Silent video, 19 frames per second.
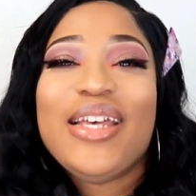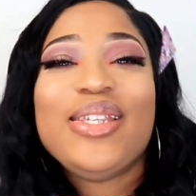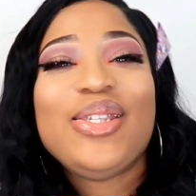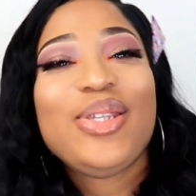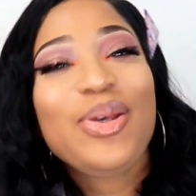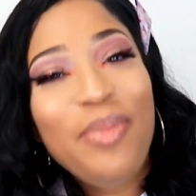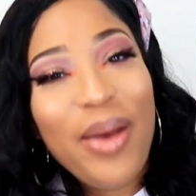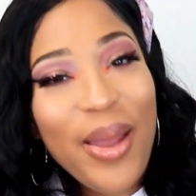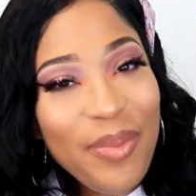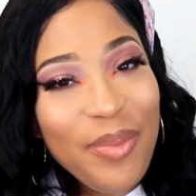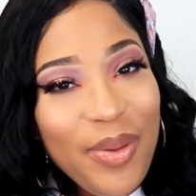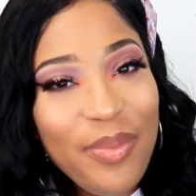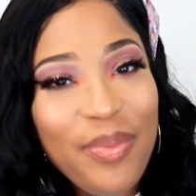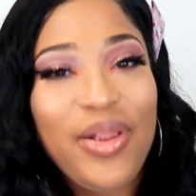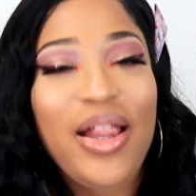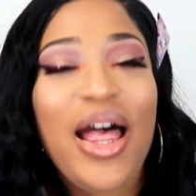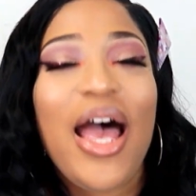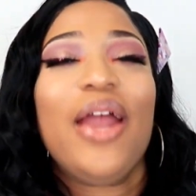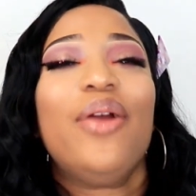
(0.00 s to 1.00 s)
So my
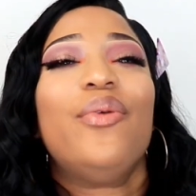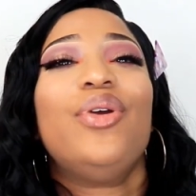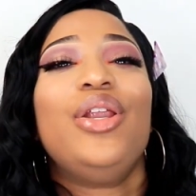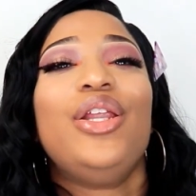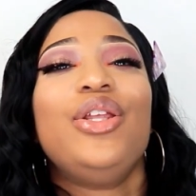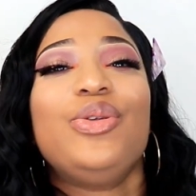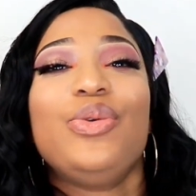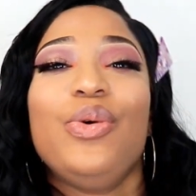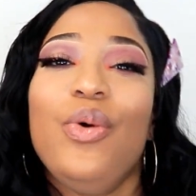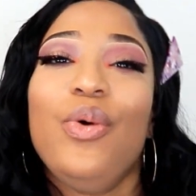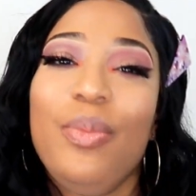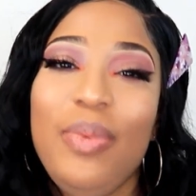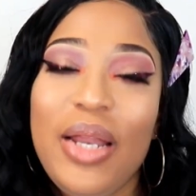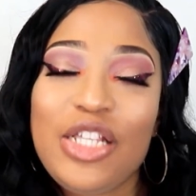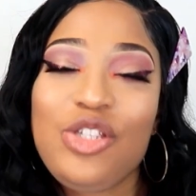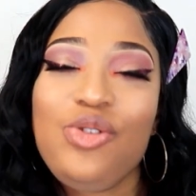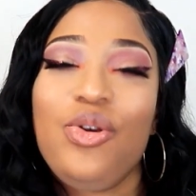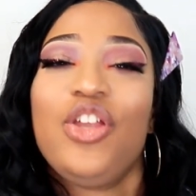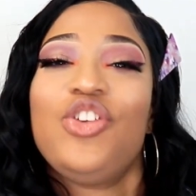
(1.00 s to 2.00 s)
people, I really do hope
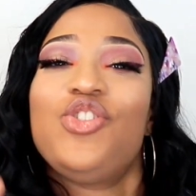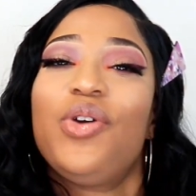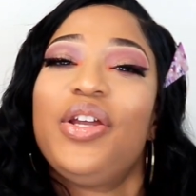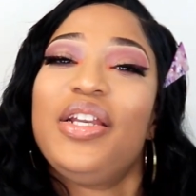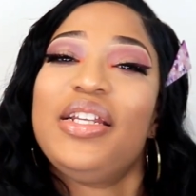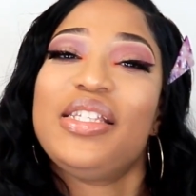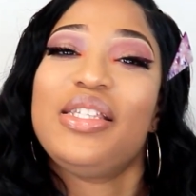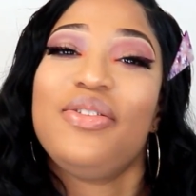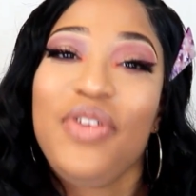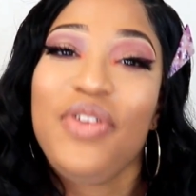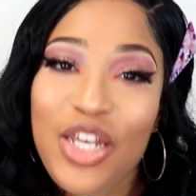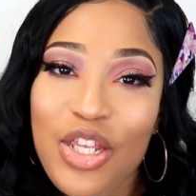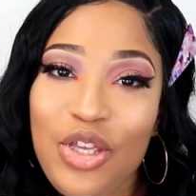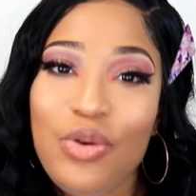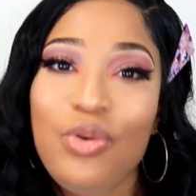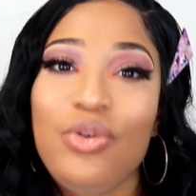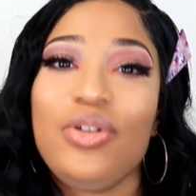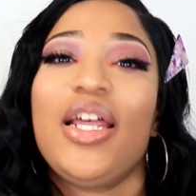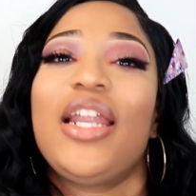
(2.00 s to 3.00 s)
that you enjoyed this
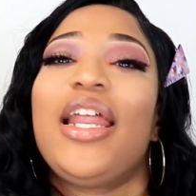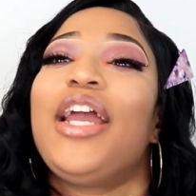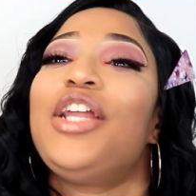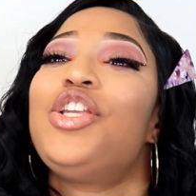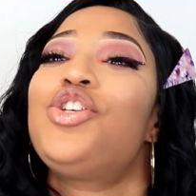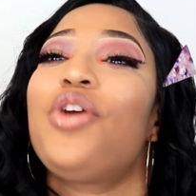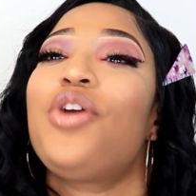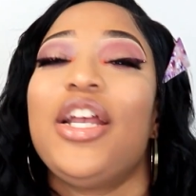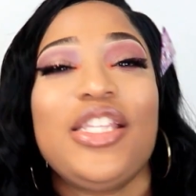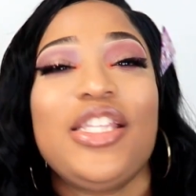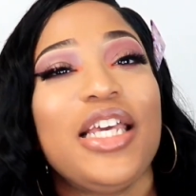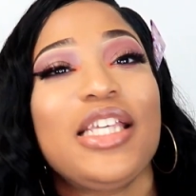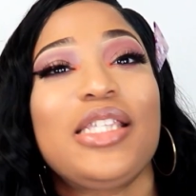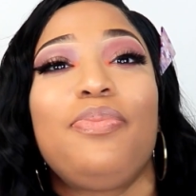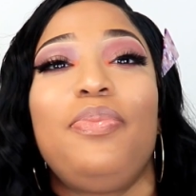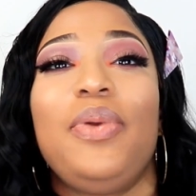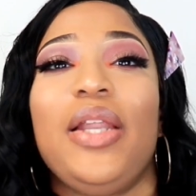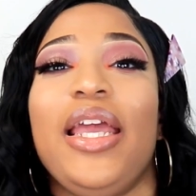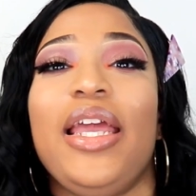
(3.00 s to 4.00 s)
video, that I tried to
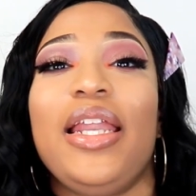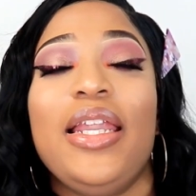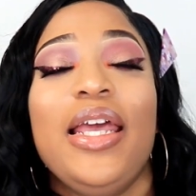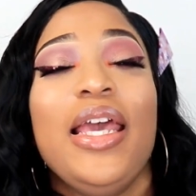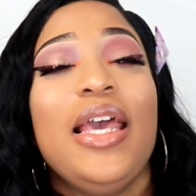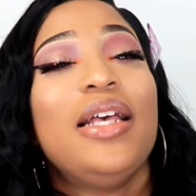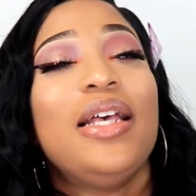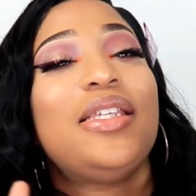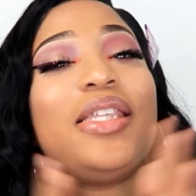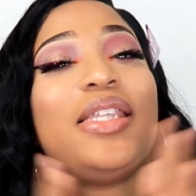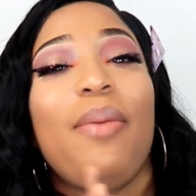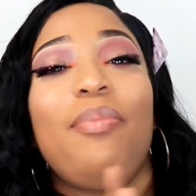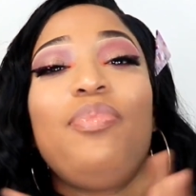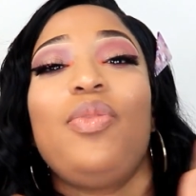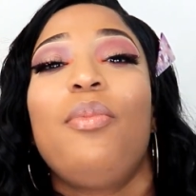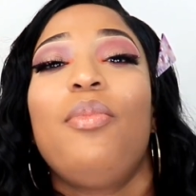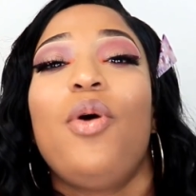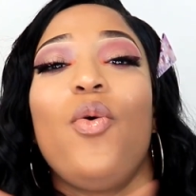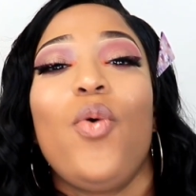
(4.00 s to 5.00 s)
explain
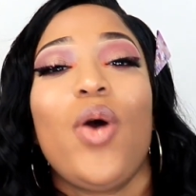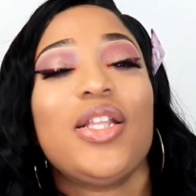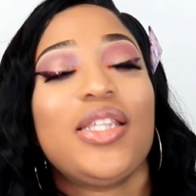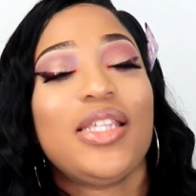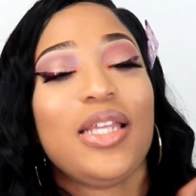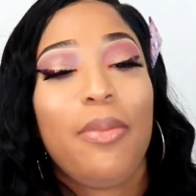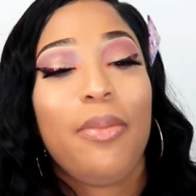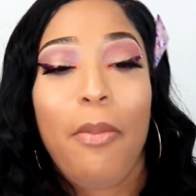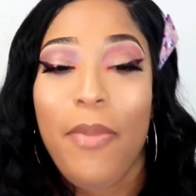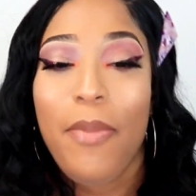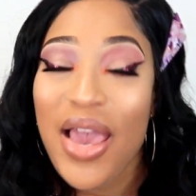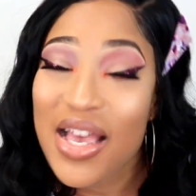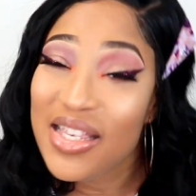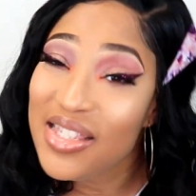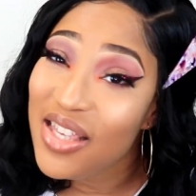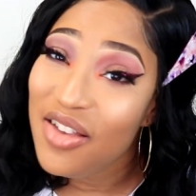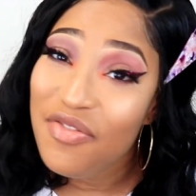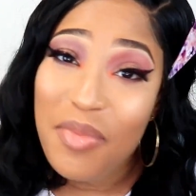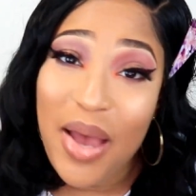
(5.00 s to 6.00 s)
step number 1 to the
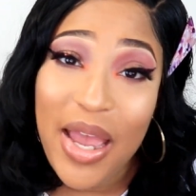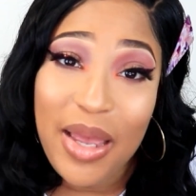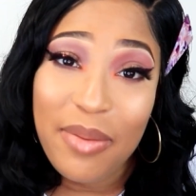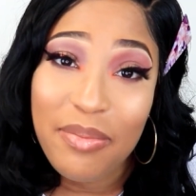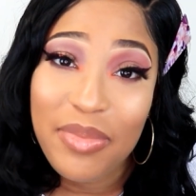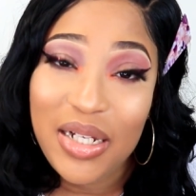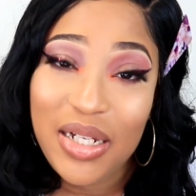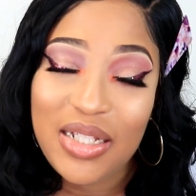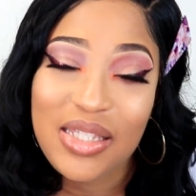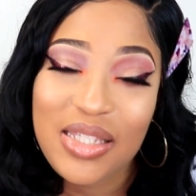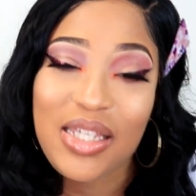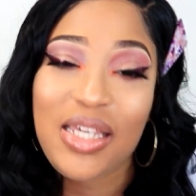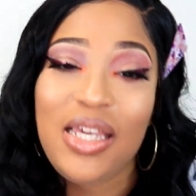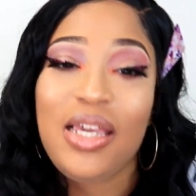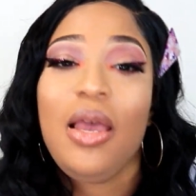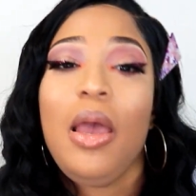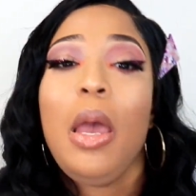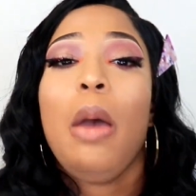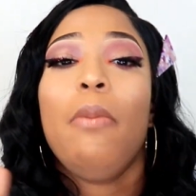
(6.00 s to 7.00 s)
best of my
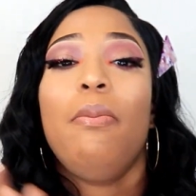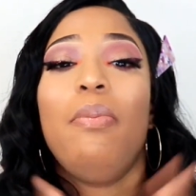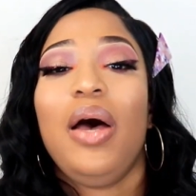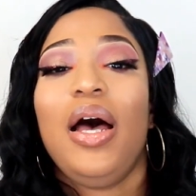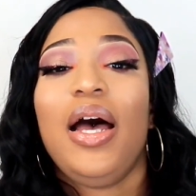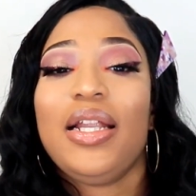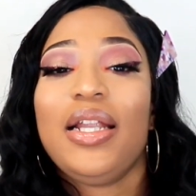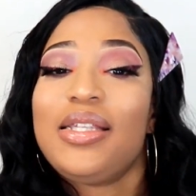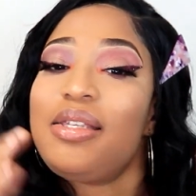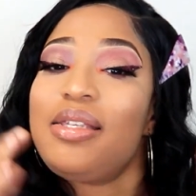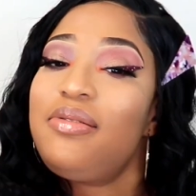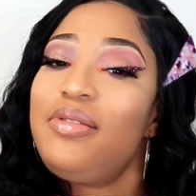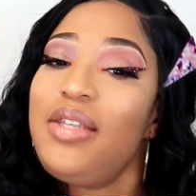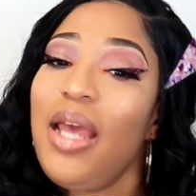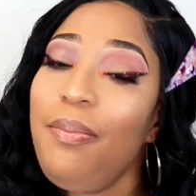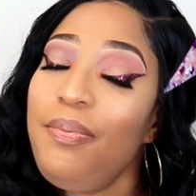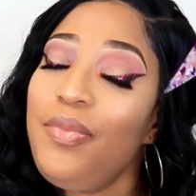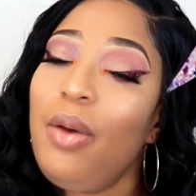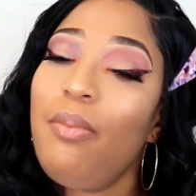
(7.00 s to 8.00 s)
ability. But
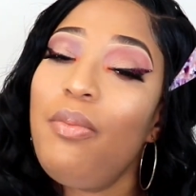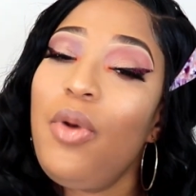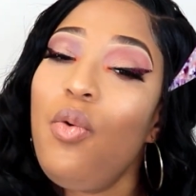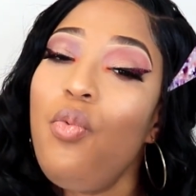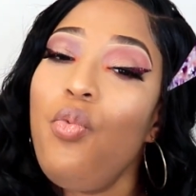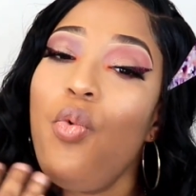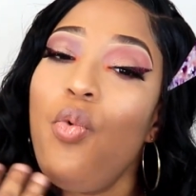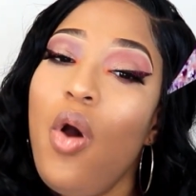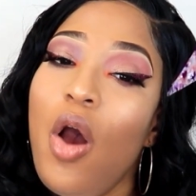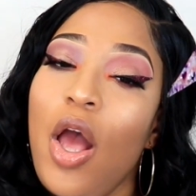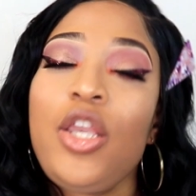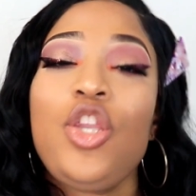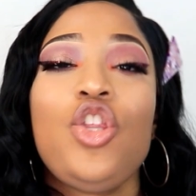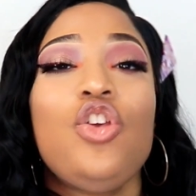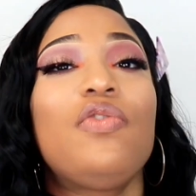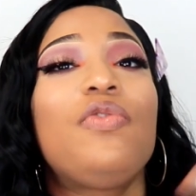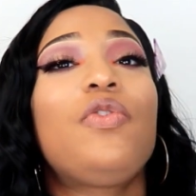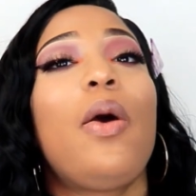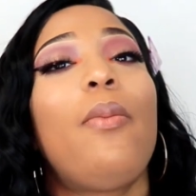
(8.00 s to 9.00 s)
step number
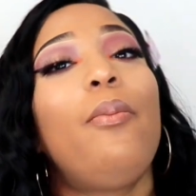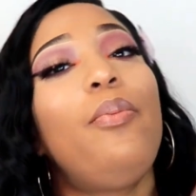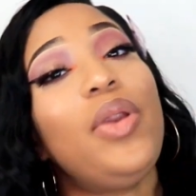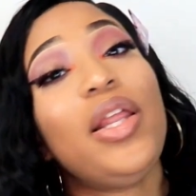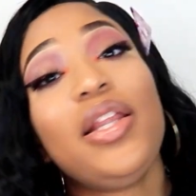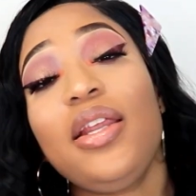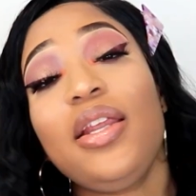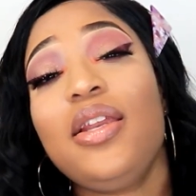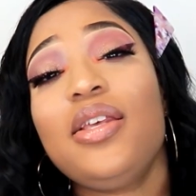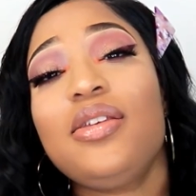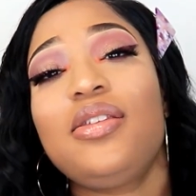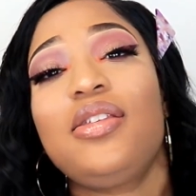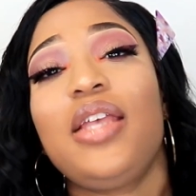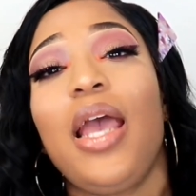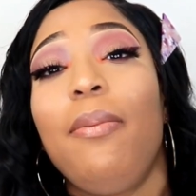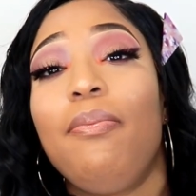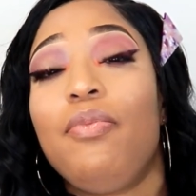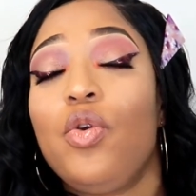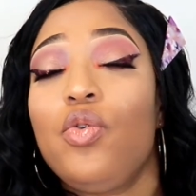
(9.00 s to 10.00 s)
1, you've completed the
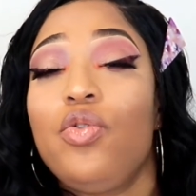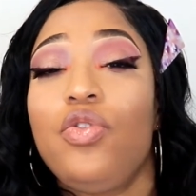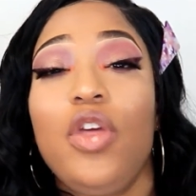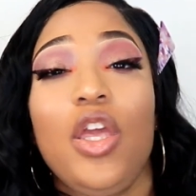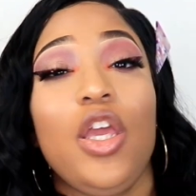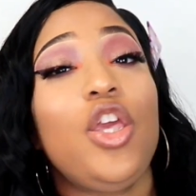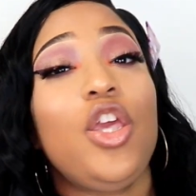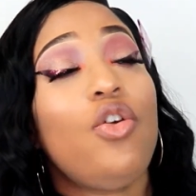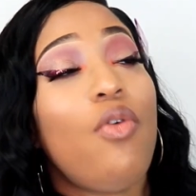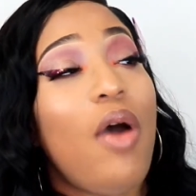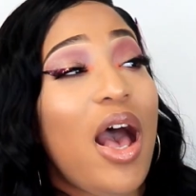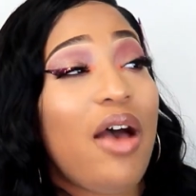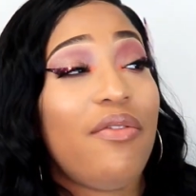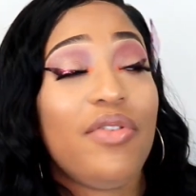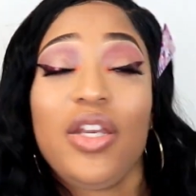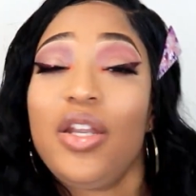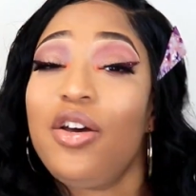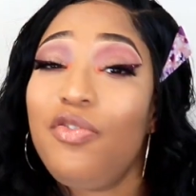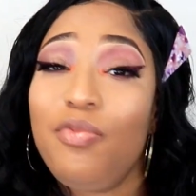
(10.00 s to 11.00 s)
step, you think you
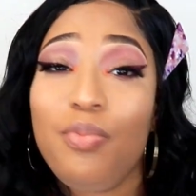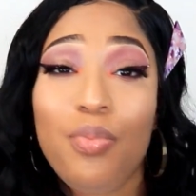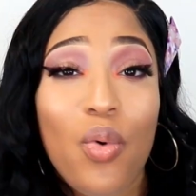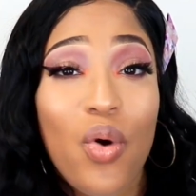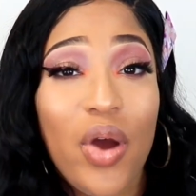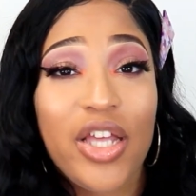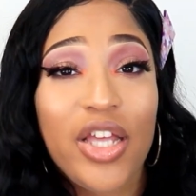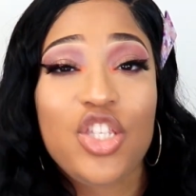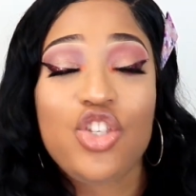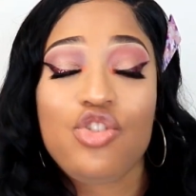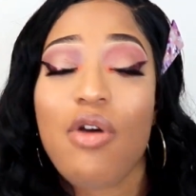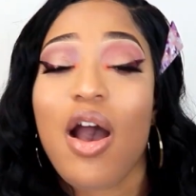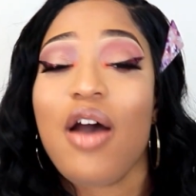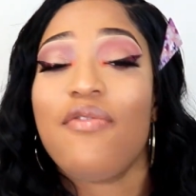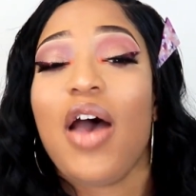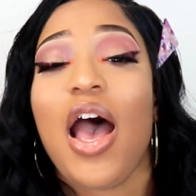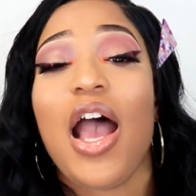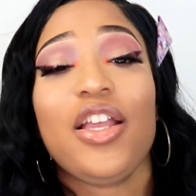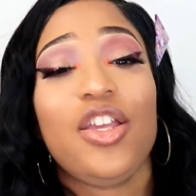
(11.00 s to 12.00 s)
have enough points, you
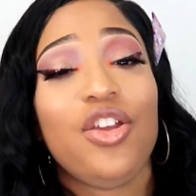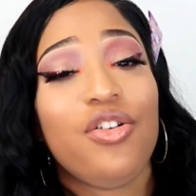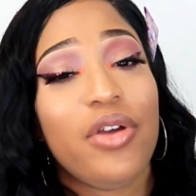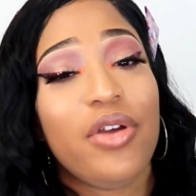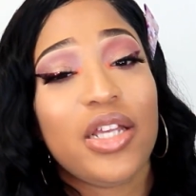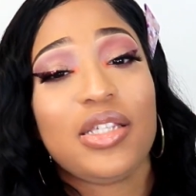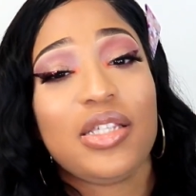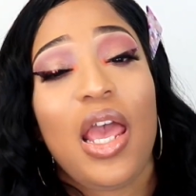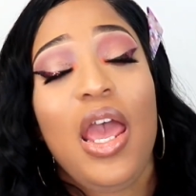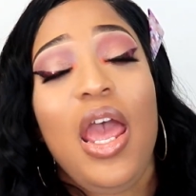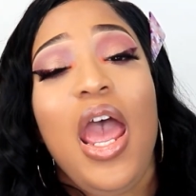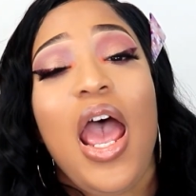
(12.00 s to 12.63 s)
are accurate,